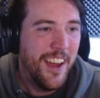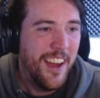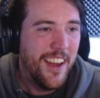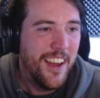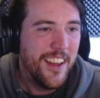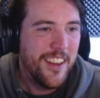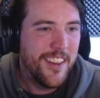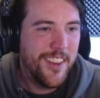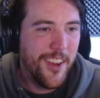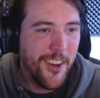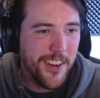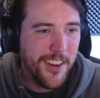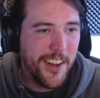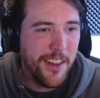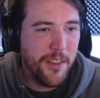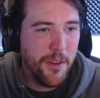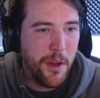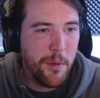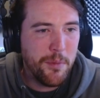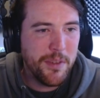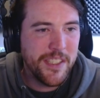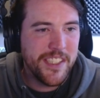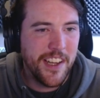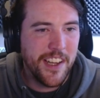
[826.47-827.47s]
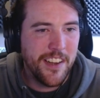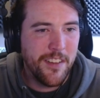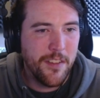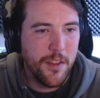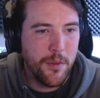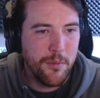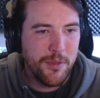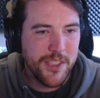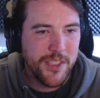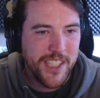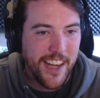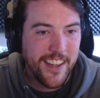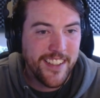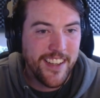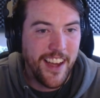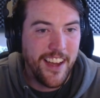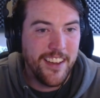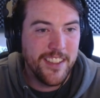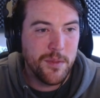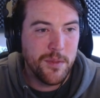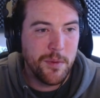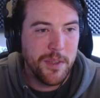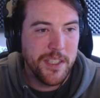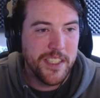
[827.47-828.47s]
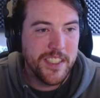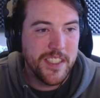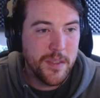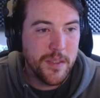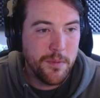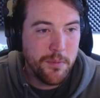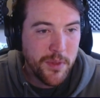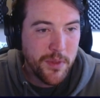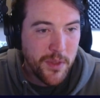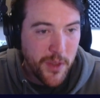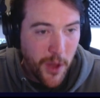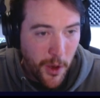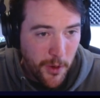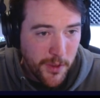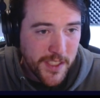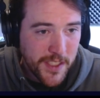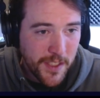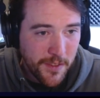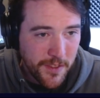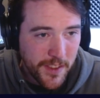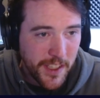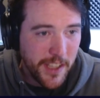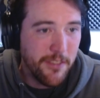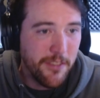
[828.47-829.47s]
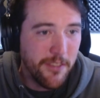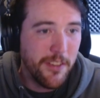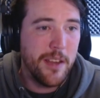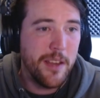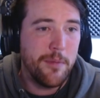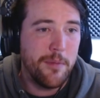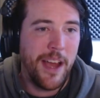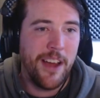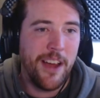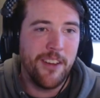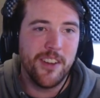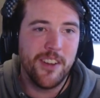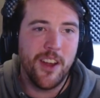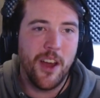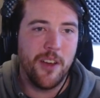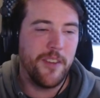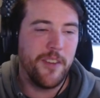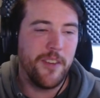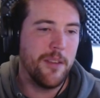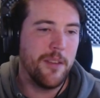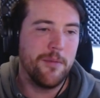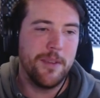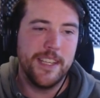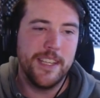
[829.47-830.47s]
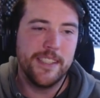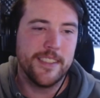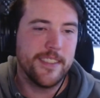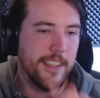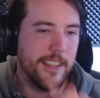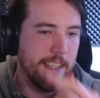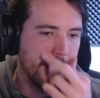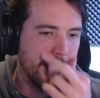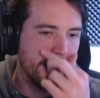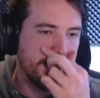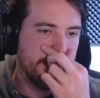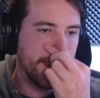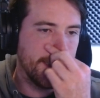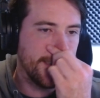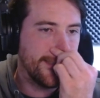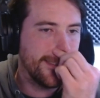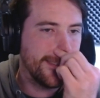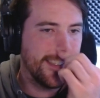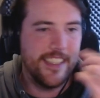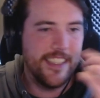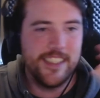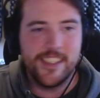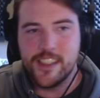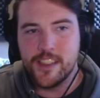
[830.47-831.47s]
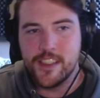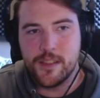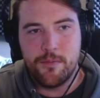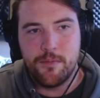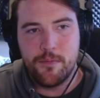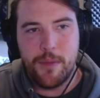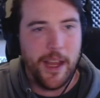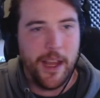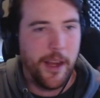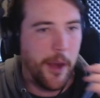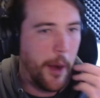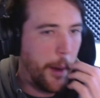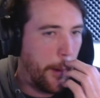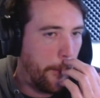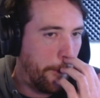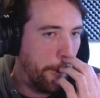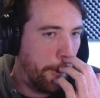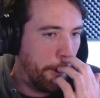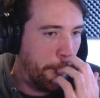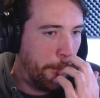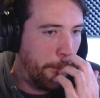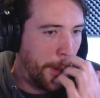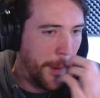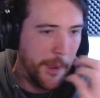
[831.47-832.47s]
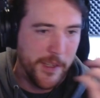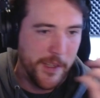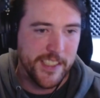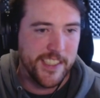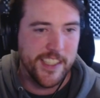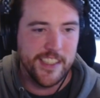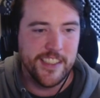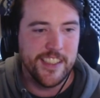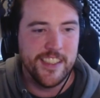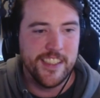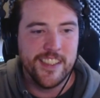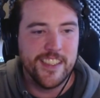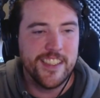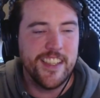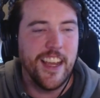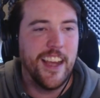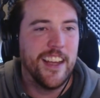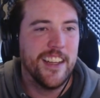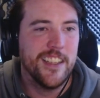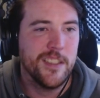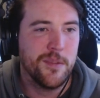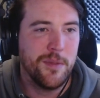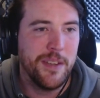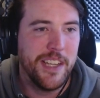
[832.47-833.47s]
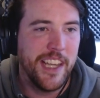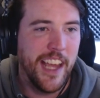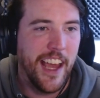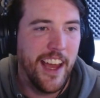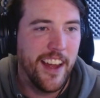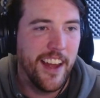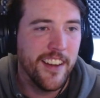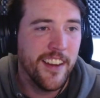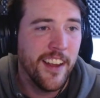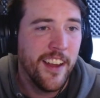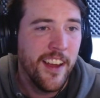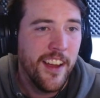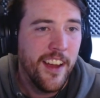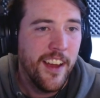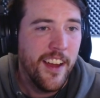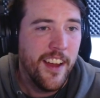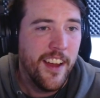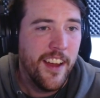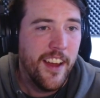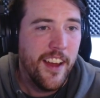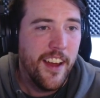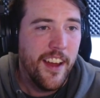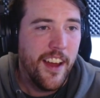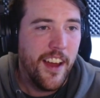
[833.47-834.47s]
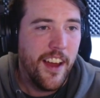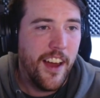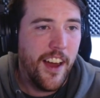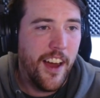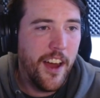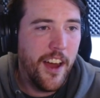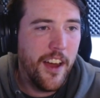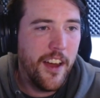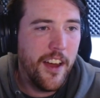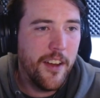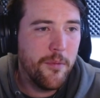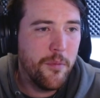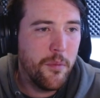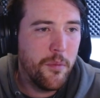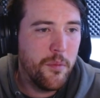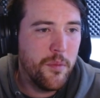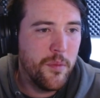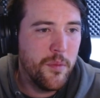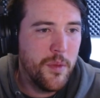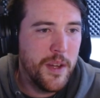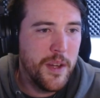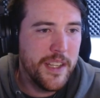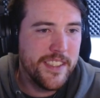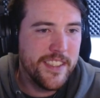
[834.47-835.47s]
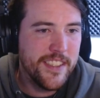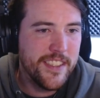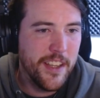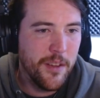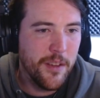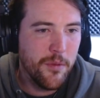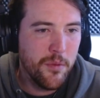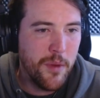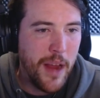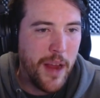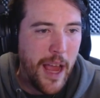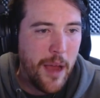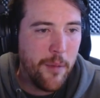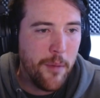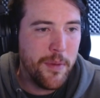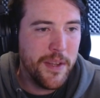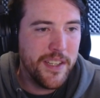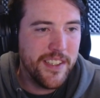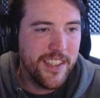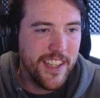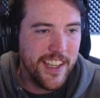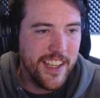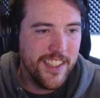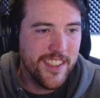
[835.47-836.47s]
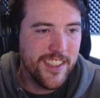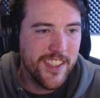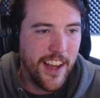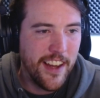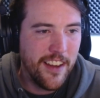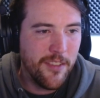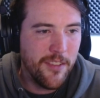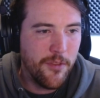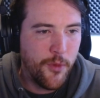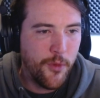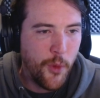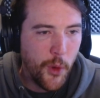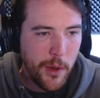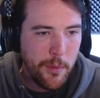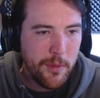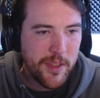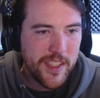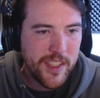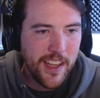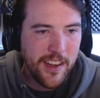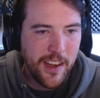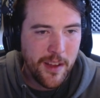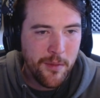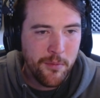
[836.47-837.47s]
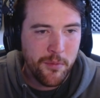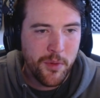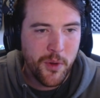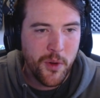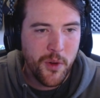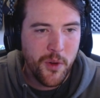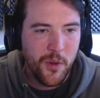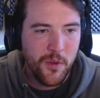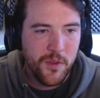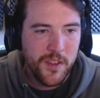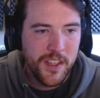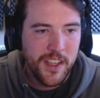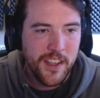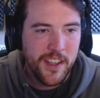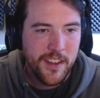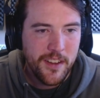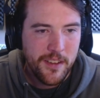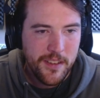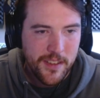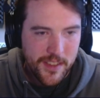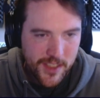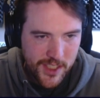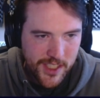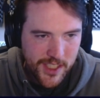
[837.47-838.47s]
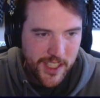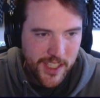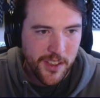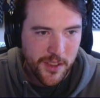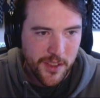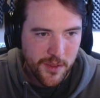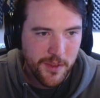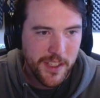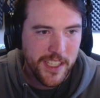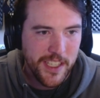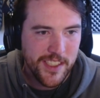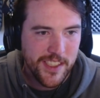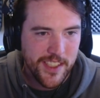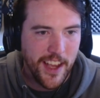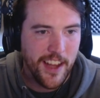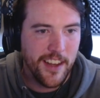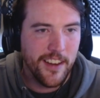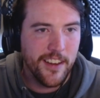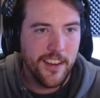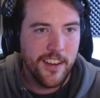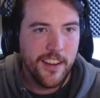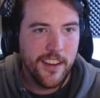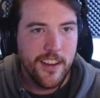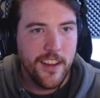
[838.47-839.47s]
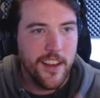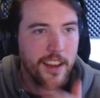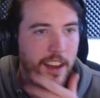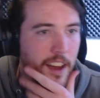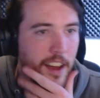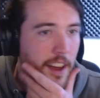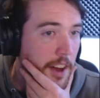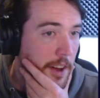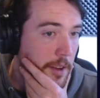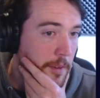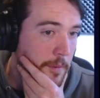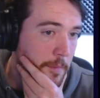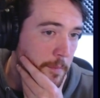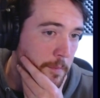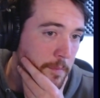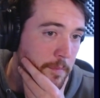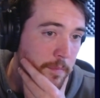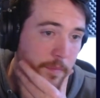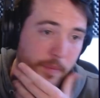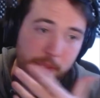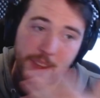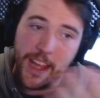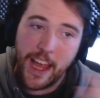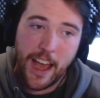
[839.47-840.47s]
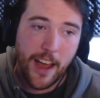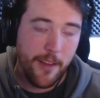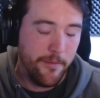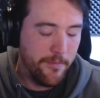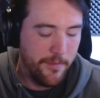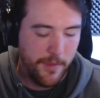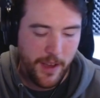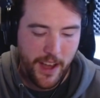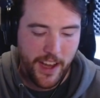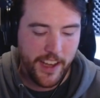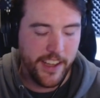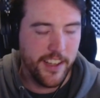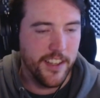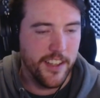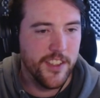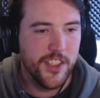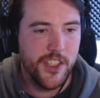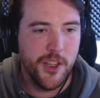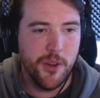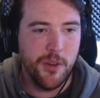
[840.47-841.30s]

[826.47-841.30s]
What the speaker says: 33% of the projectiles will explosively rebound off enemies. Let's just make our bullets as insane as we can. Let's see. Rapid degen, 40% improved shield regen. Yeah, I can shoot a